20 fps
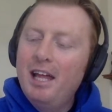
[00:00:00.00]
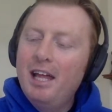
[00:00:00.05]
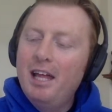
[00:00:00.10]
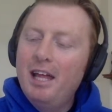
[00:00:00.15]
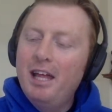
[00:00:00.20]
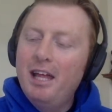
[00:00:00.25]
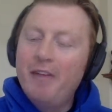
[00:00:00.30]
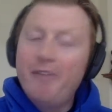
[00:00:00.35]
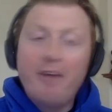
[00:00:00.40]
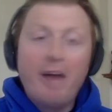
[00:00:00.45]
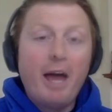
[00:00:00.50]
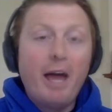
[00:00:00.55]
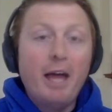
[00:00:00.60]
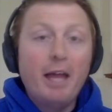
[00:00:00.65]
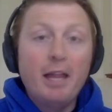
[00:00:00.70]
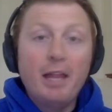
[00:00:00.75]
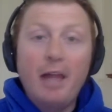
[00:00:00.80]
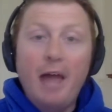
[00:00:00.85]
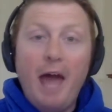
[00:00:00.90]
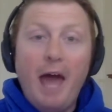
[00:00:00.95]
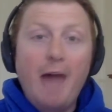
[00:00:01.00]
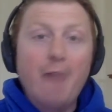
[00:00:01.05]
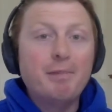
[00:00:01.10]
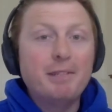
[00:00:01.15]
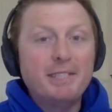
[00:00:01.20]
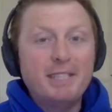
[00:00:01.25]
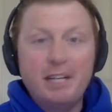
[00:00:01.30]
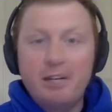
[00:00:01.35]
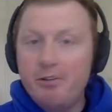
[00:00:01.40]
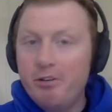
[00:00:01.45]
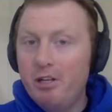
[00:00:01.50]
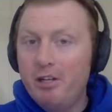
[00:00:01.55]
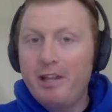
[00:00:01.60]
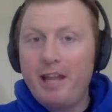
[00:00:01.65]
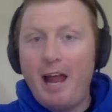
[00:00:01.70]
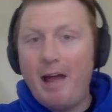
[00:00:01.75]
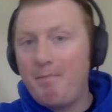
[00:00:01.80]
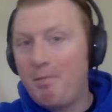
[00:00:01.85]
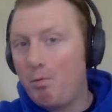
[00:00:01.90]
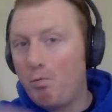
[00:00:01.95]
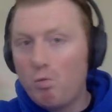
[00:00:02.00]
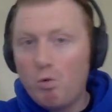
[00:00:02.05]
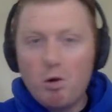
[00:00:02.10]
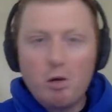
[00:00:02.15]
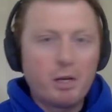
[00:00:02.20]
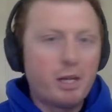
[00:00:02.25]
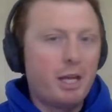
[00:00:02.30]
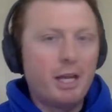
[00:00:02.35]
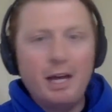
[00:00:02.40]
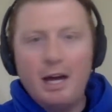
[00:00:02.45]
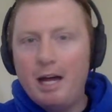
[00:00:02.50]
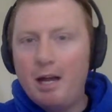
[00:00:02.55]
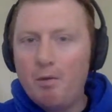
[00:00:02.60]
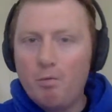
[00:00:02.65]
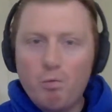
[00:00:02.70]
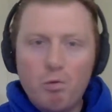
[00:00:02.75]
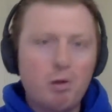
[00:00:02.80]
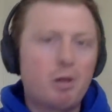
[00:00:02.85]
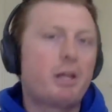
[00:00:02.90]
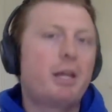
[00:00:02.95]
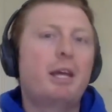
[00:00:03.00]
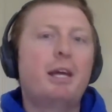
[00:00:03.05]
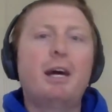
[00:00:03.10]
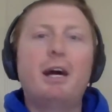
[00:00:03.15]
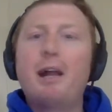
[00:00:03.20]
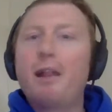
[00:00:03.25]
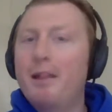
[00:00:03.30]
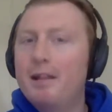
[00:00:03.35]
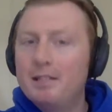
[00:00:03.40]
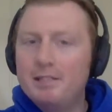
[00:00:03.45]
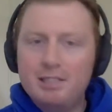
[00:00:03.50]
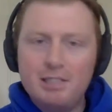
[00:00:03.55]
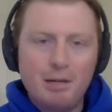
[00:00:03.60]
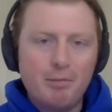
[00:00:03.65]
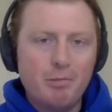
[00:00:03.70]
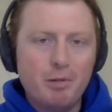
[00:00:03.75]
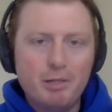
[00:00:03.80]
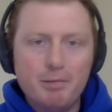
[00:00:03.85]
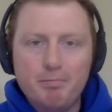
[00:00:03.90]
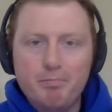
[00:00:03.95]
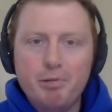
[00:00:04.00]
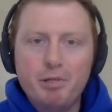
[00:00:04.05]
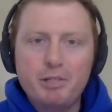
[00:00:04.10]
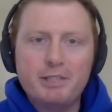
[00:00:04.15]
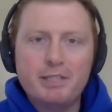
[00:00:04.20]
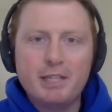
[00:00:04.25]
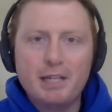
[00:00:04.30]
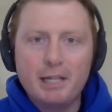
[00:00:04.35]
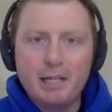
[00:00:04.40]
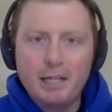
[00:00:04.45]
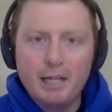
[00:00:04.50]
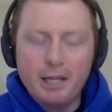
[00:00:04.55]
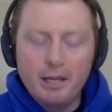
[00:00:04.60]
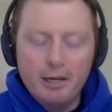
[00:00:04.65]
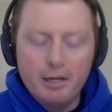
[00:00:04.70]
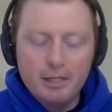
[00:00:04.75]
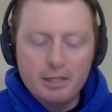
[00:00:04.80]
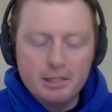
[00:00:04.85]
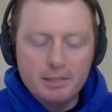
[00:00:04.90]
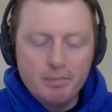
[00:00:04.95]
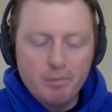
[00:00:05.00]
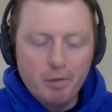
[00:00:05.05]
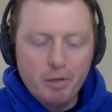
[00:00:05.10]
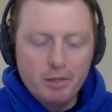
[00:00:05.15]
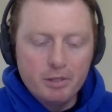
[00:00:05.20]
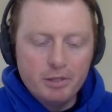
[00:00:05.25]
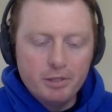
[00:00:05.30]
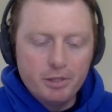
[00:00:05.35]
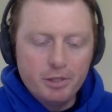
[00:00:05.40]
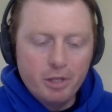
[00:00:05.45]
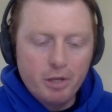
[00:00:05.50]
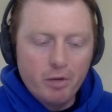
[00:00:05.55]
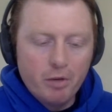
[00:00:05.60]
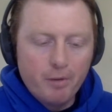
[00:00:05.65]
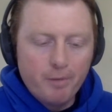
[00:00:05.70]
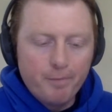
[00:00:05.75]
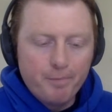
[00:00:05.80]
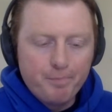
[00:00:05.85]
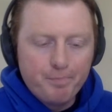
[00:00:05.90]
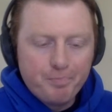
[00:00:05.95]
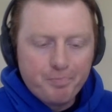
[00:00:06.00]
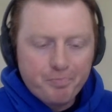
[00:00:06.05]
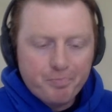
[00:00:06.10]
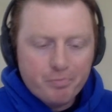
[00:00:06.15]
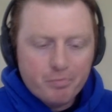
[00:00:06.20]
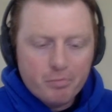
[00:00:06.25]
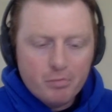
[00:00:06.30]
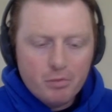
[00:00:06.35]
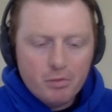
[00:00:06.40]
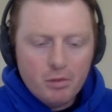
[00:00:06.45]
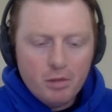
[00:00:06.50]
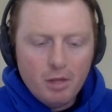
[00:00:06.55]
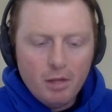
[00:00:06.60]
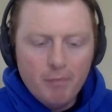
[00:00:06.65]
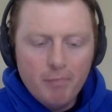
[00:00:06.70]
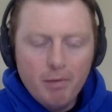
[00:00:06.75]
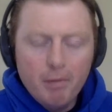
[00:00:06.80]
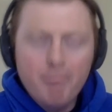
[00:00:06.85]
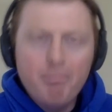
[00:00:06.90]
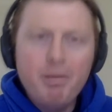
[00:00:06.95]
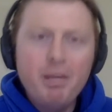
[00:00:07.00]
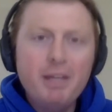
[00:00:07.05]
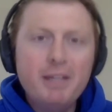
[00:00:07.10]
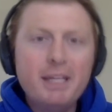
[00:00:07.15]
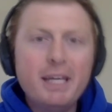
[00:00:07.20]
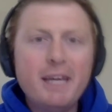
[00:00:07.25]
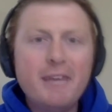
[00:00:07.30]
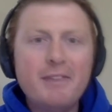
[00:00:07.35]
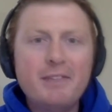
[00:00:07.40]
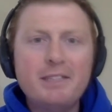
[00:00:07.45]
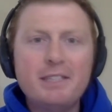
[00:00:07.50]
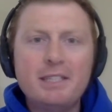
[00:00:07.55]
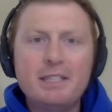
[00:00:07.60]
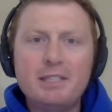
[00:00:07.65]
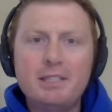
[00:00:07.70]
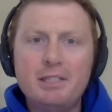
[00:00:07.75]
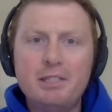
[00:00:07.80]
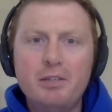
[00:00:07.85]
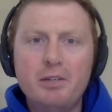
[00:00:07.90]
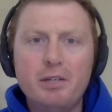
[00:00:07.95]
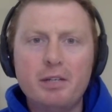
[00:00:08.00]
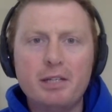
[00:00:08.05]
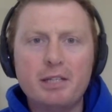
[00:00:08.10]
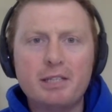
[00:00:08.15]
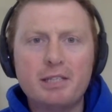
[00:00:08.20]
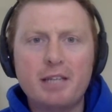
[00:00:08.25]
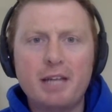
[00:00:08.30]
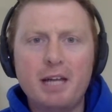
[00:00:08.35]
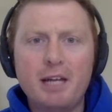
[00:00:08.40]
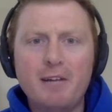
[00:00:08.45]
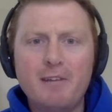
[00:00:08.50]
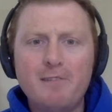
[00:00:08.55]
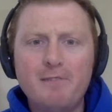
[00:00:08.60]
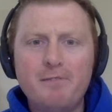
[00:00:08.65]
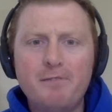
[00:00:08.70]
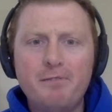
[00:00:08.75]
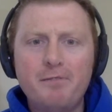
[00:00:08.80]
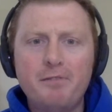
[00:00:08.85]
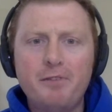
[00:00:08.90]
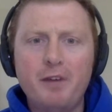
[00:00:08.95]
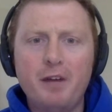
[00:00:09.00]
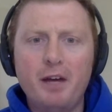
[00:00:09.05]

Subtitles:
if I had material that I've been working on, and then someone puts it on the internet and spoils the joke. But Pete Davidson's doing this kind of